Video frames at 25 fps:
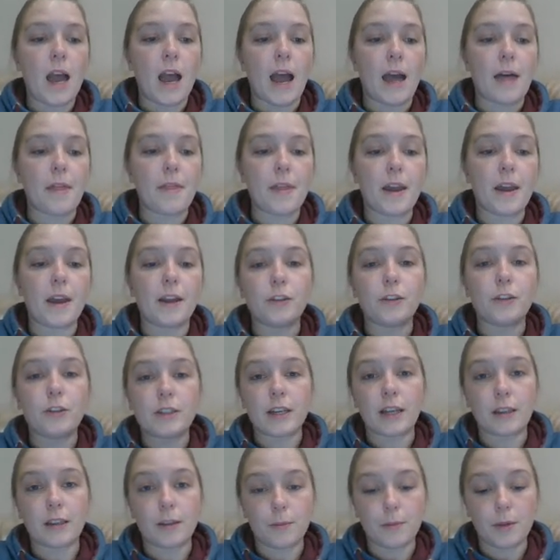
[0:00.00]
and then you're
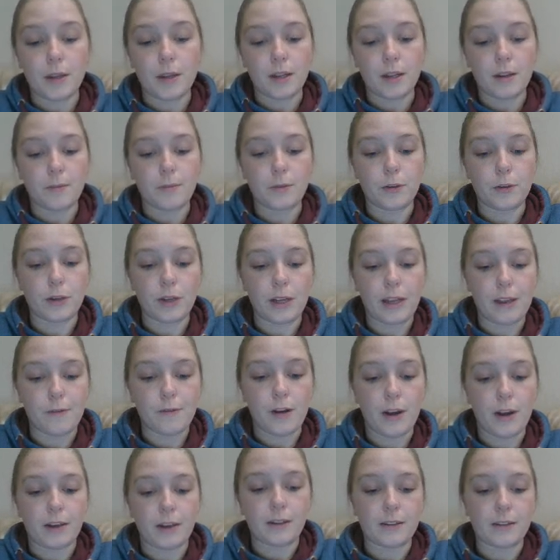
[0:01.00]
telling me your key
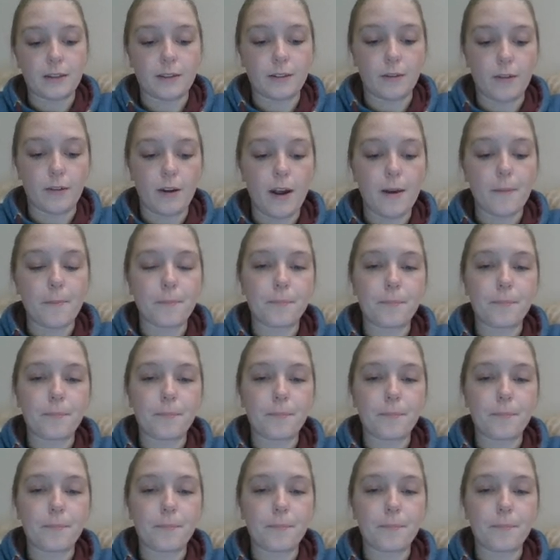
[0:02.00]
findings, right?